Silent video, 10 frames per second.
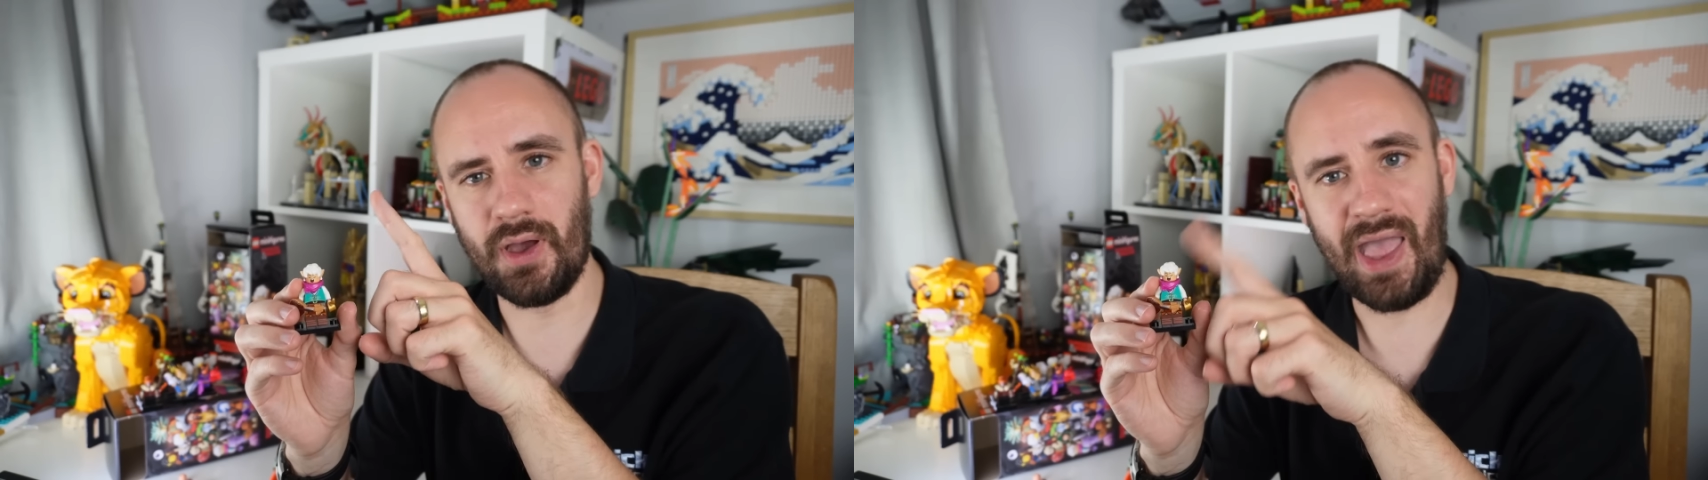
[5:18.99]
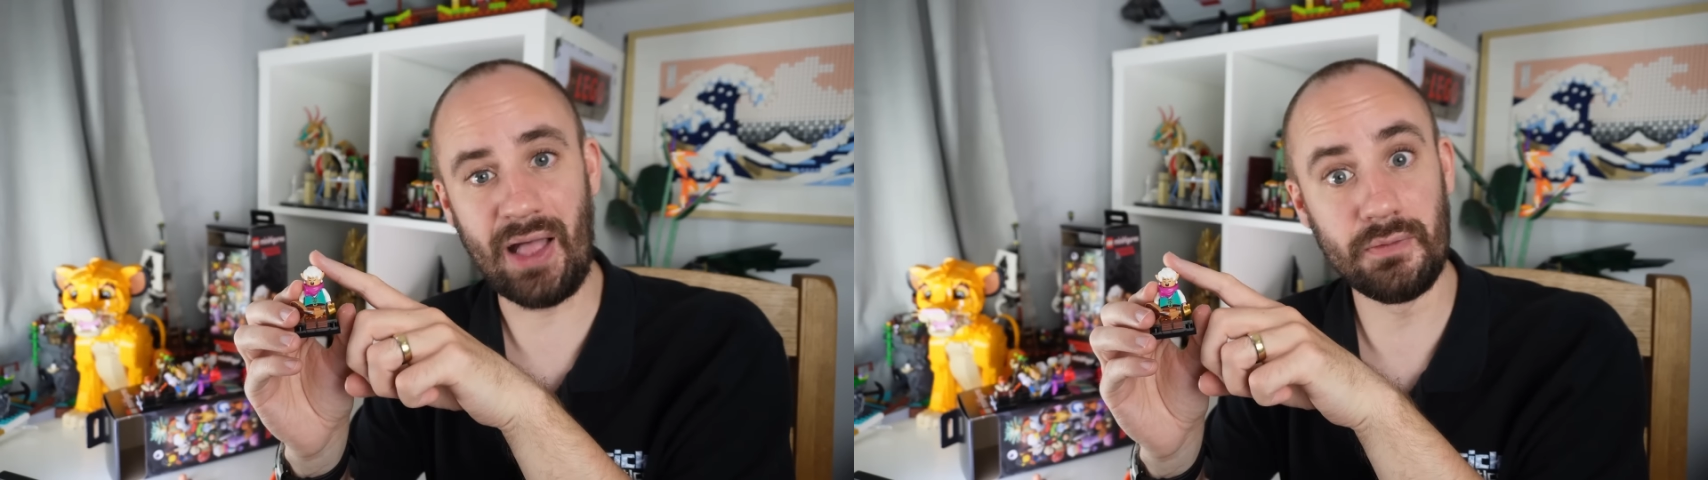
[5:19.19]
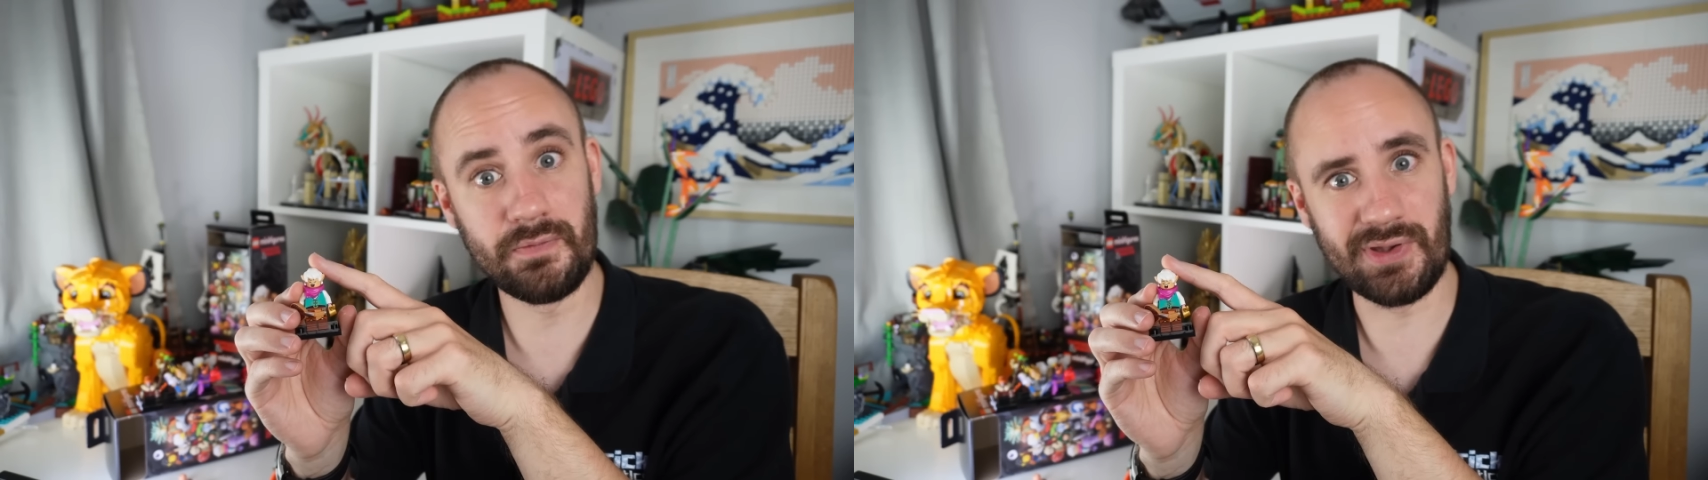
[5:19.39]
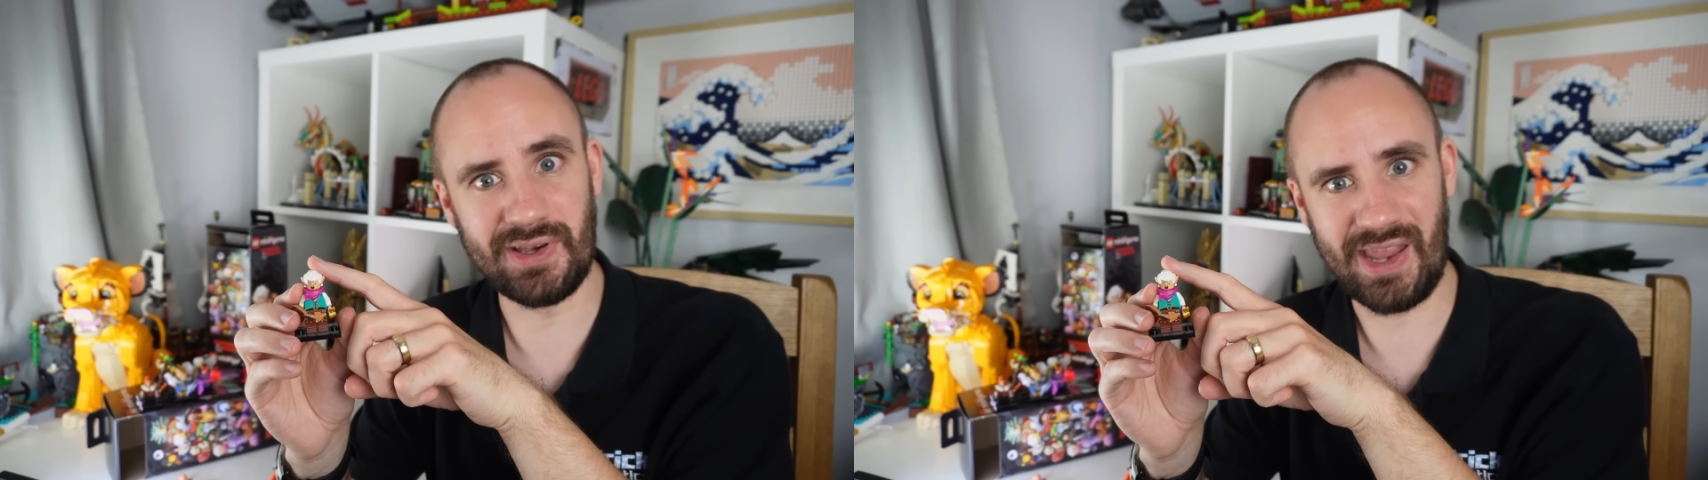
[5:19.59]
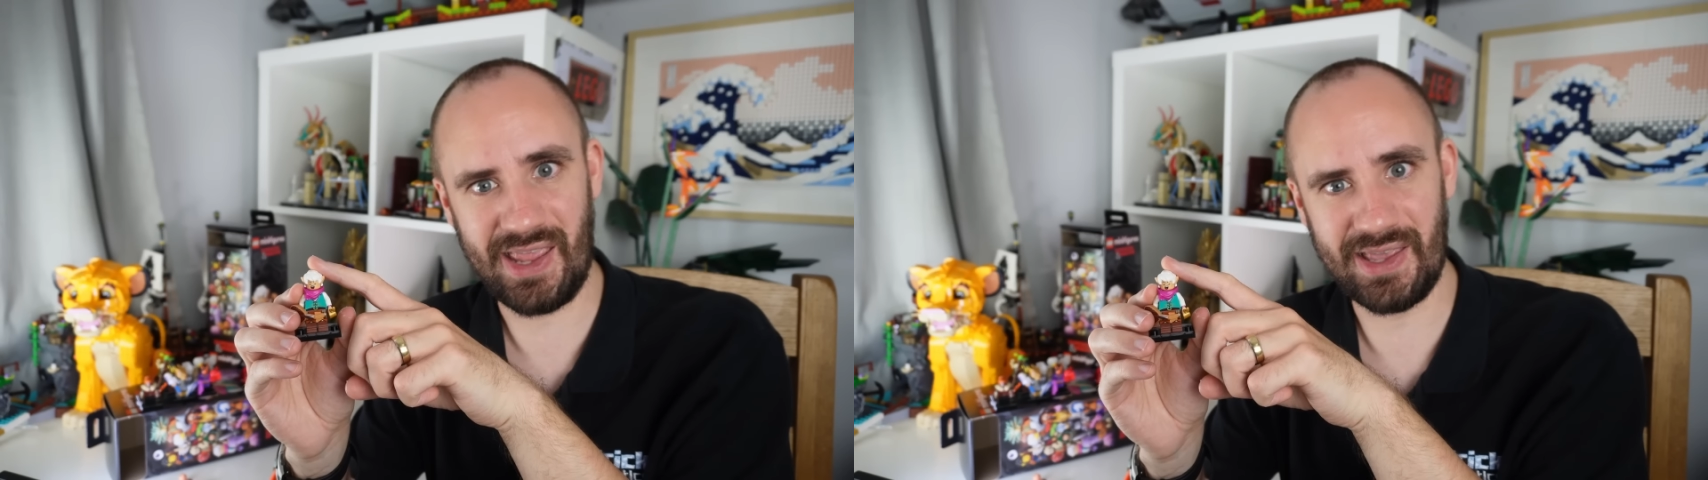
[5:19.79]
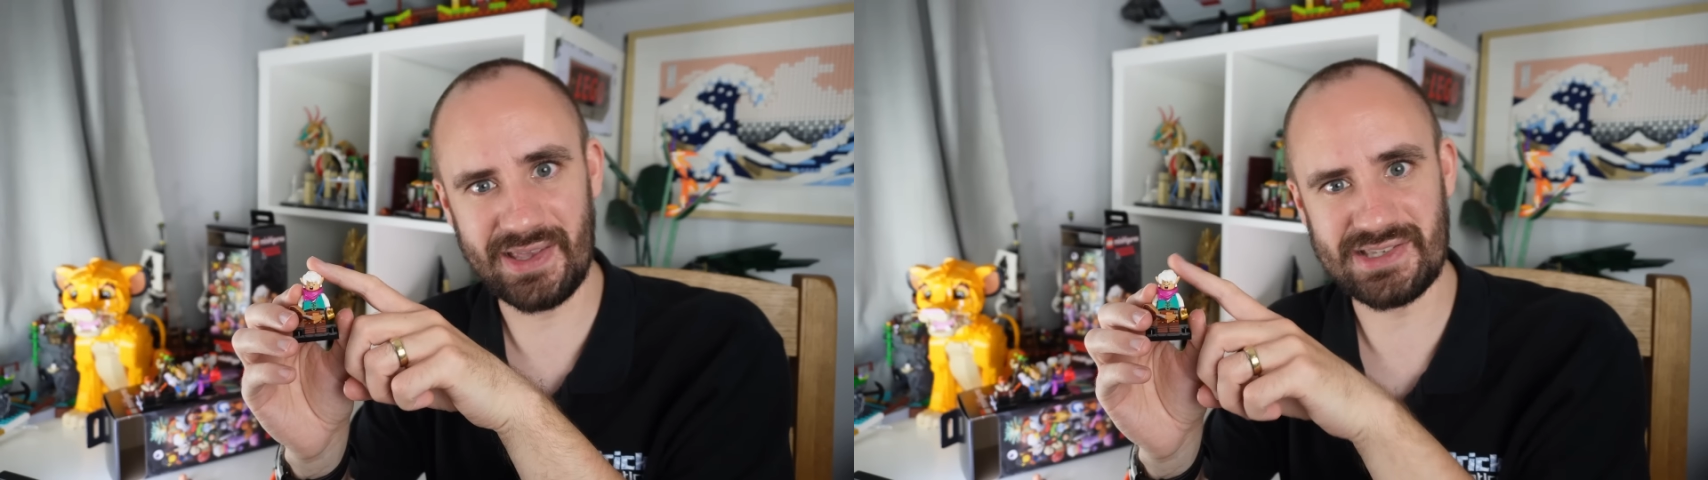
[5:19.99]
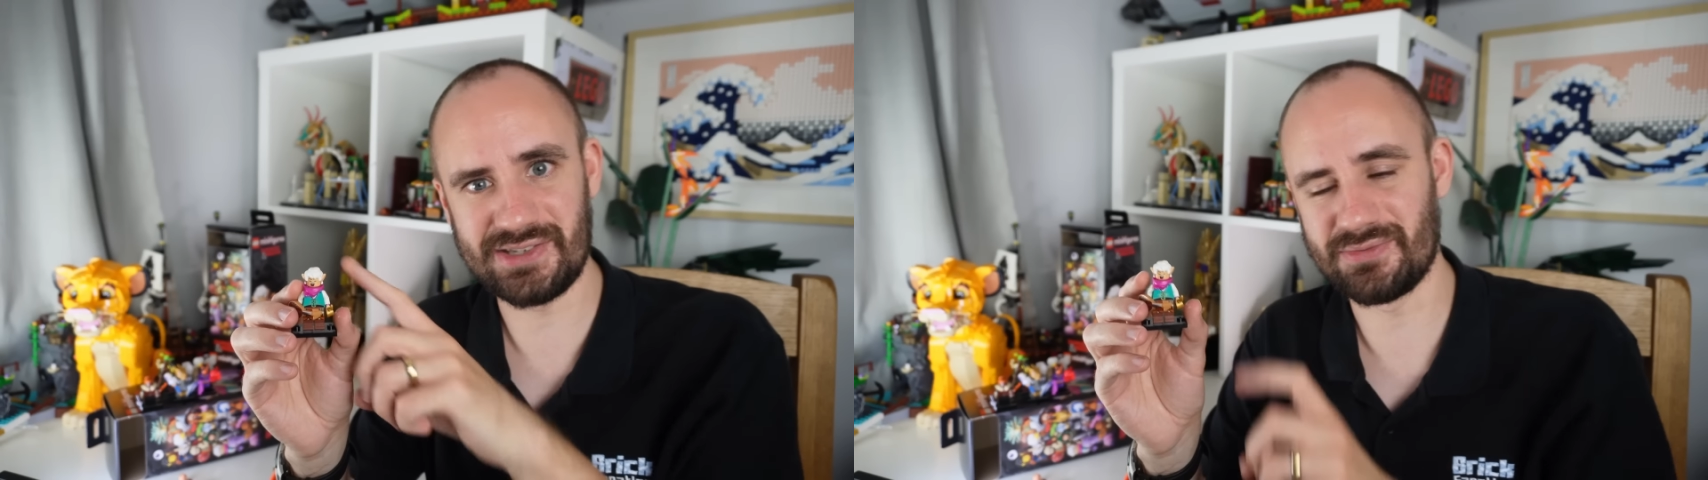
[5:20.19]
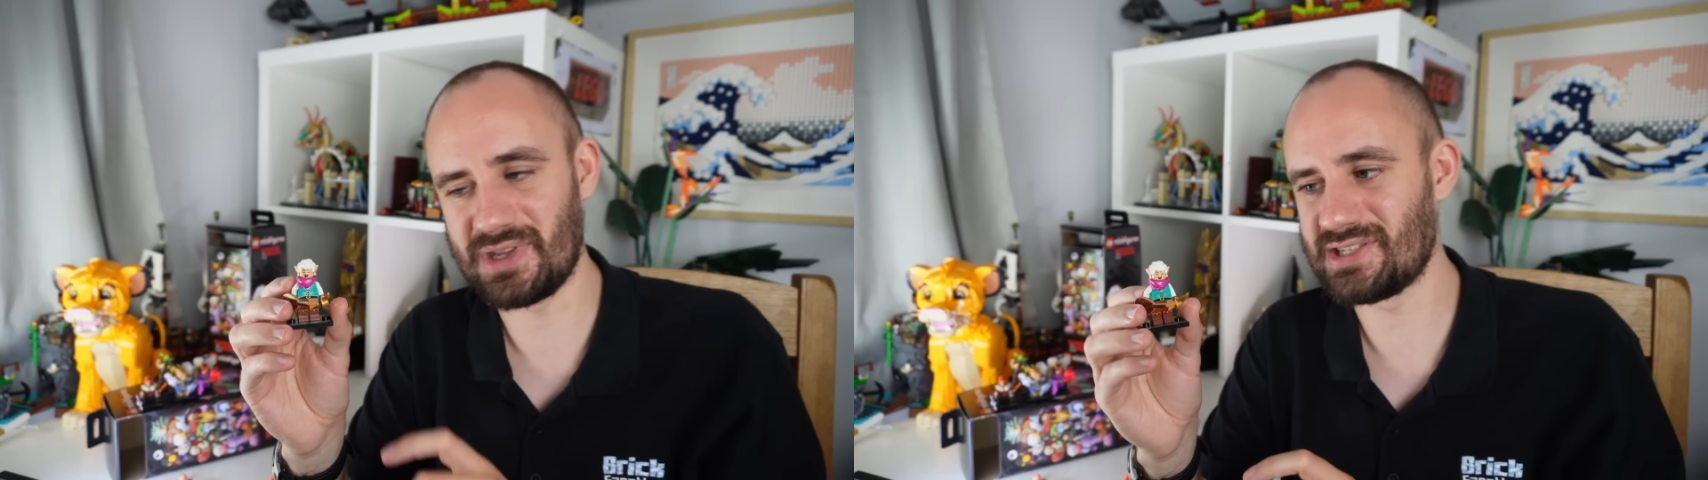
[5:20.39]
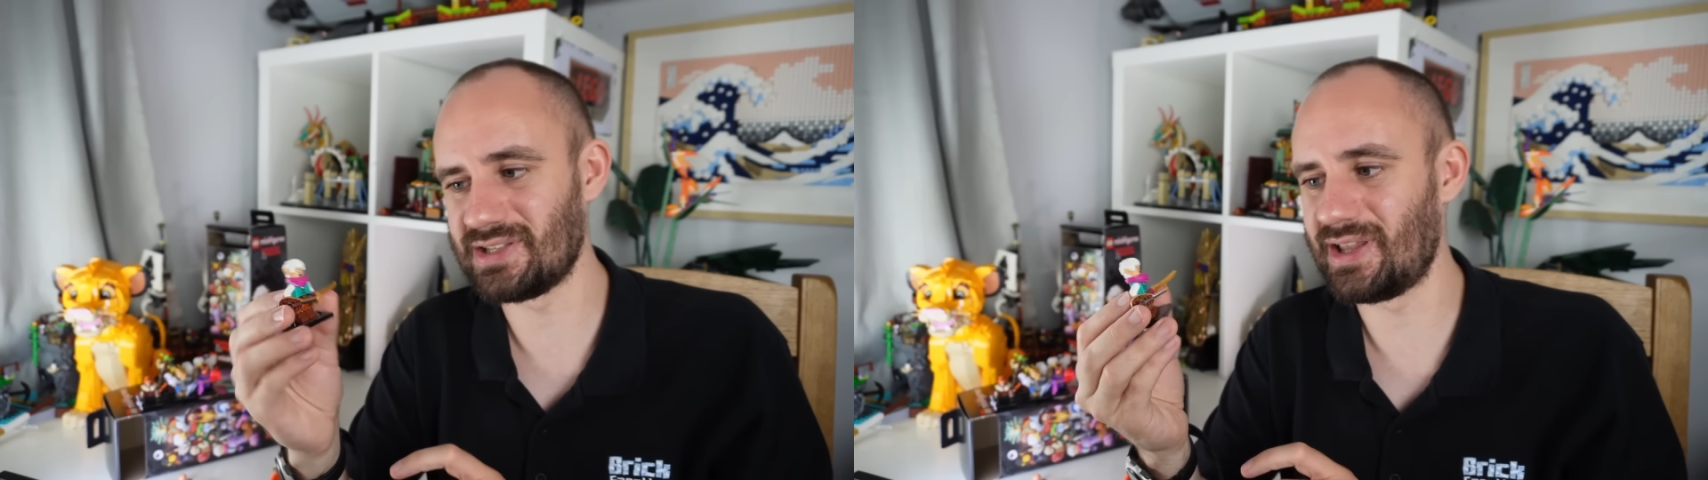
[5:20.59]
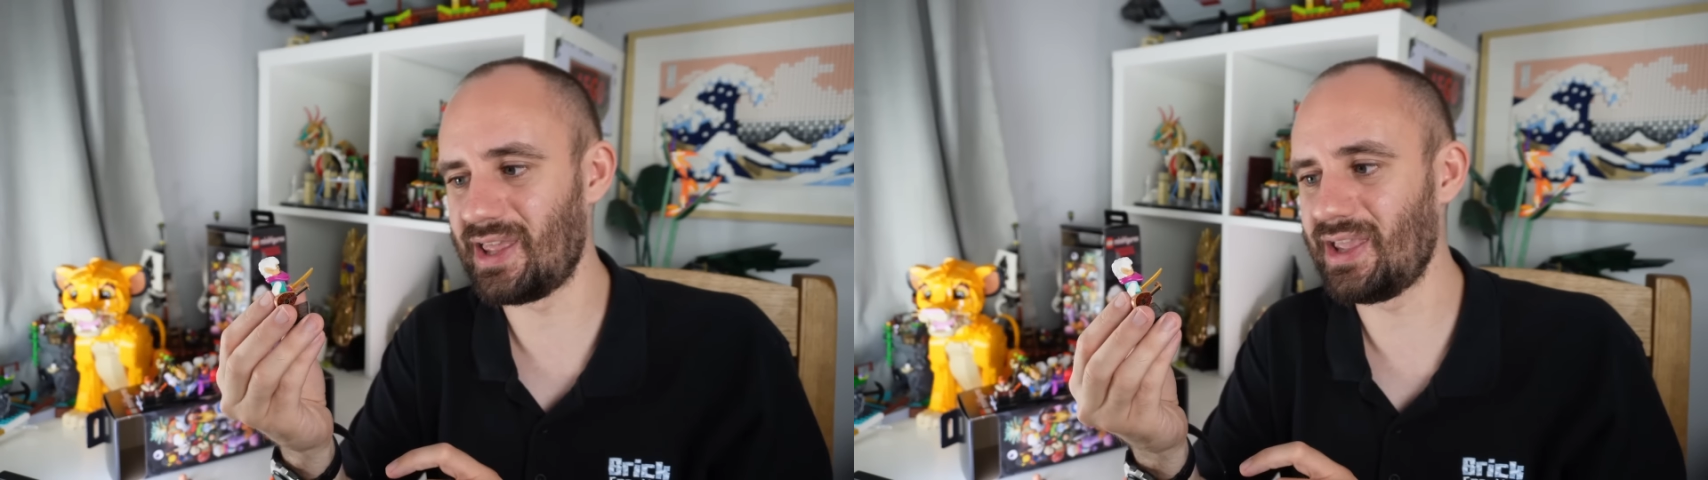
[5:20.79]
elven ears
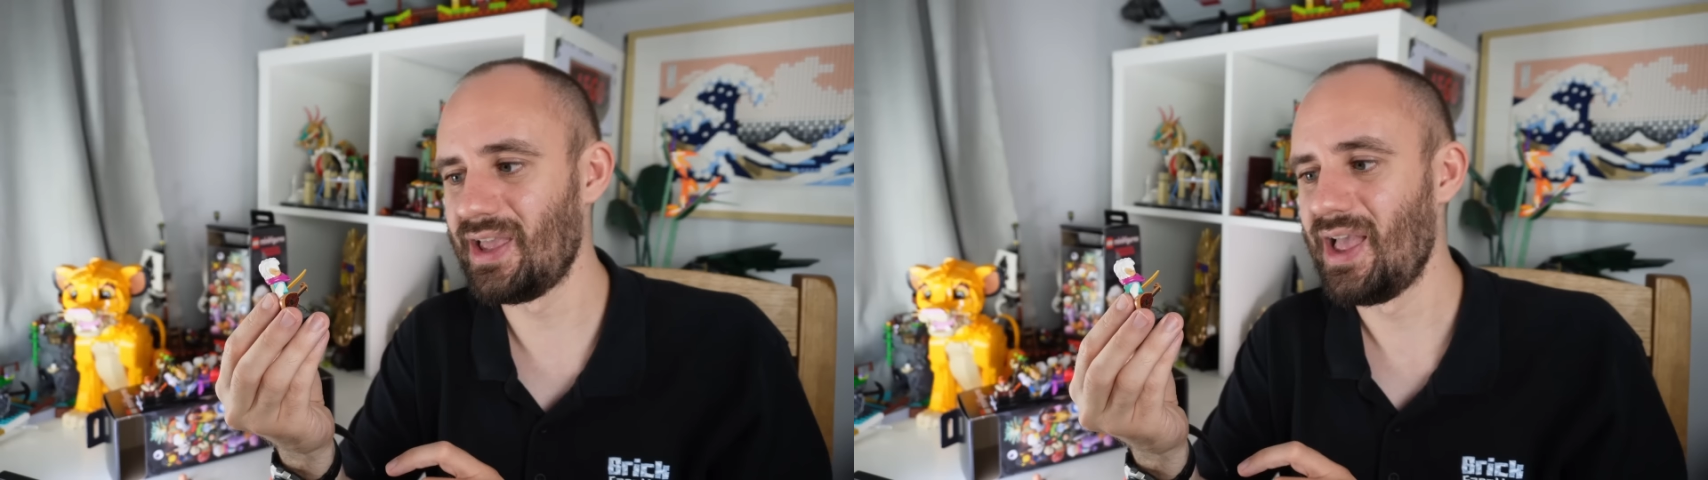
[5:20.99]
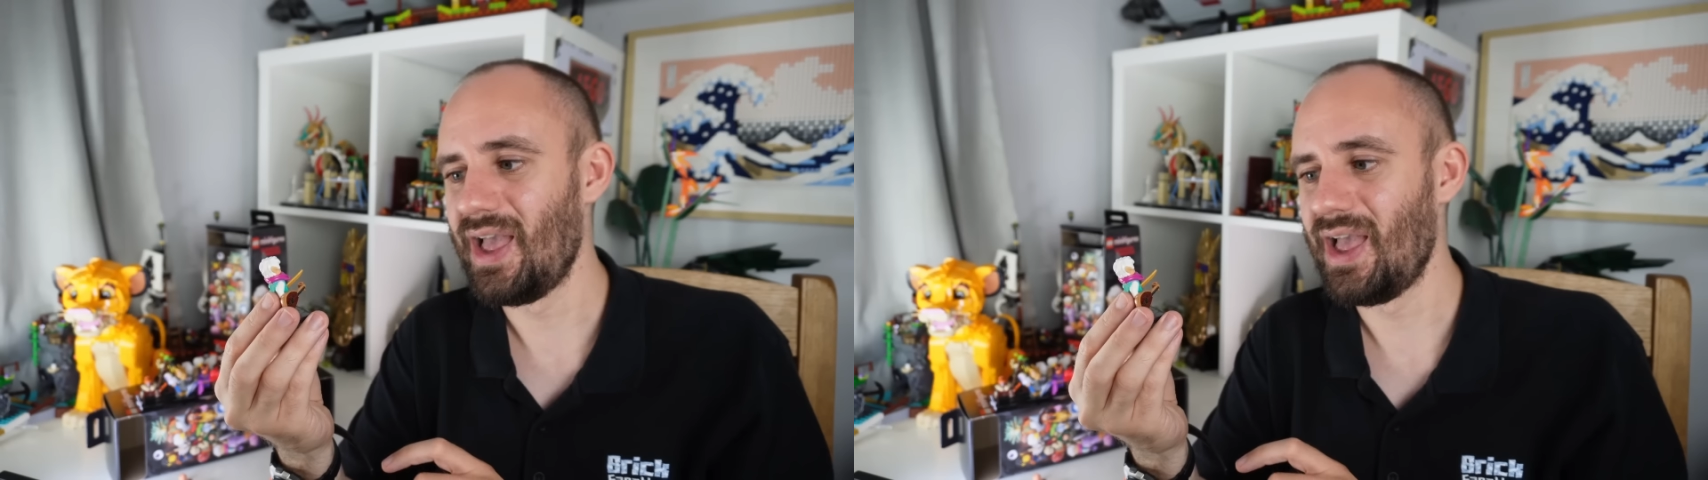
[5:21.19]
recently,